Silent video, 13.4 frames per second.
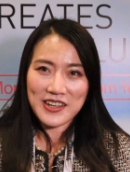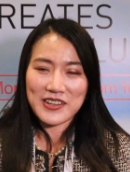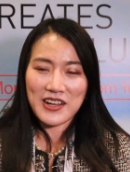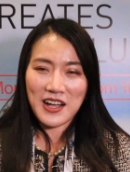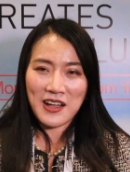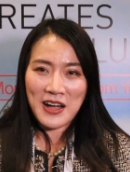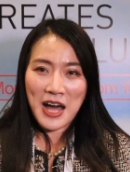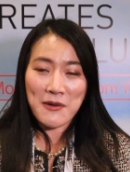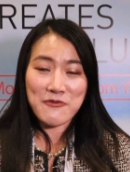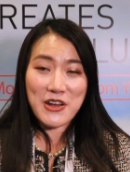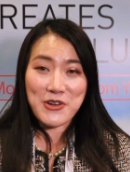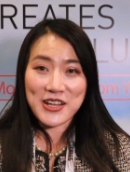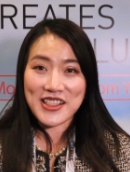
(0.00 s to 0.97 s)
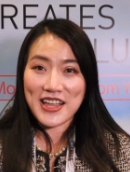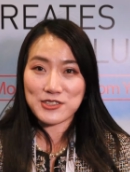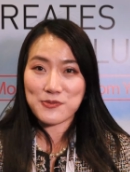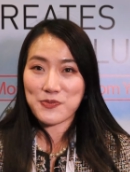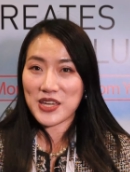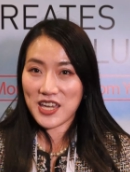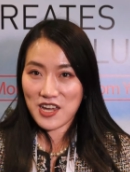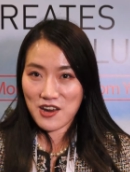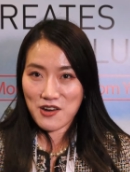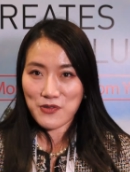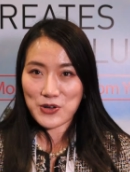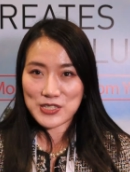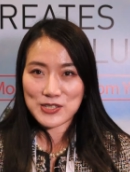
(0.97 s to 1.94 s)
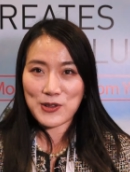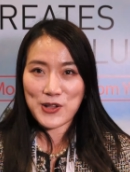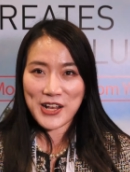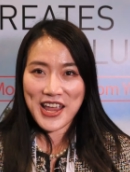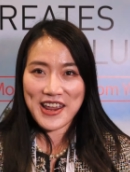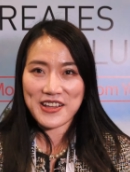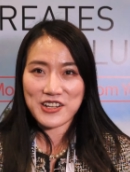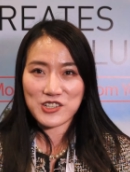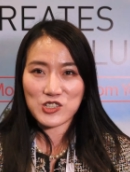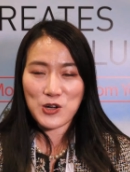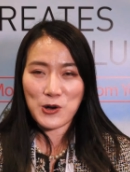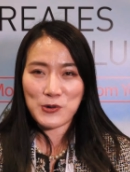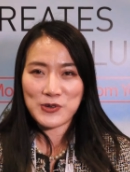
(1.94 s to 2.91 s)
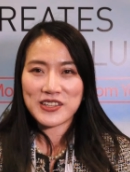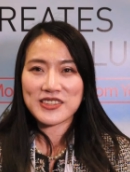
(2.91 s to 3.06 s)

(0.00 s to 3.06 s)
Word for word: Uh, I'm very glad to be here for the Solar Canada show.